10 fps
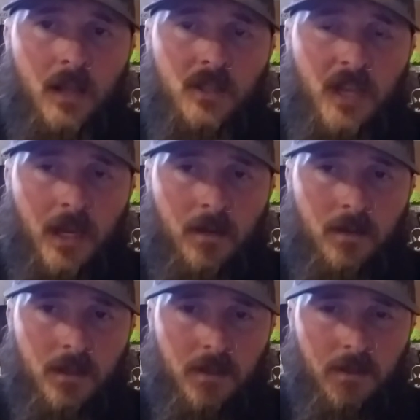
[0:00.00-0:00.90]

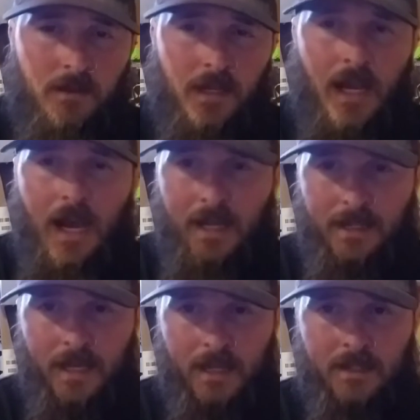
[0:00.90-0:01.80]
channel. He's doing a
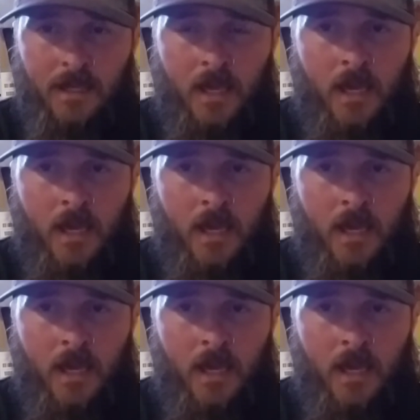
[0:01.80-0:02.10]
contest.